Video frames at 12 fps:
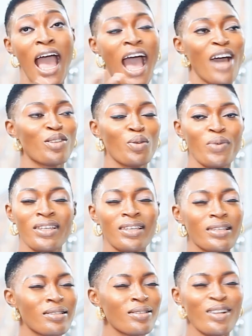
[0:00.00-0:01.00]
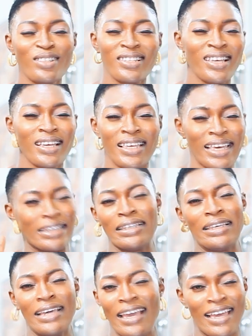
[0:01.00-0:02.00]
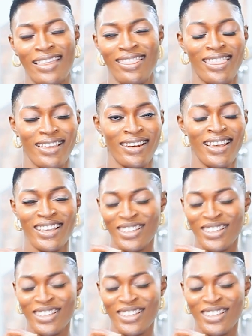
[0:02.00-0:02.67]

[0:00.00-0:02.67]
How do we? It's not a game thing.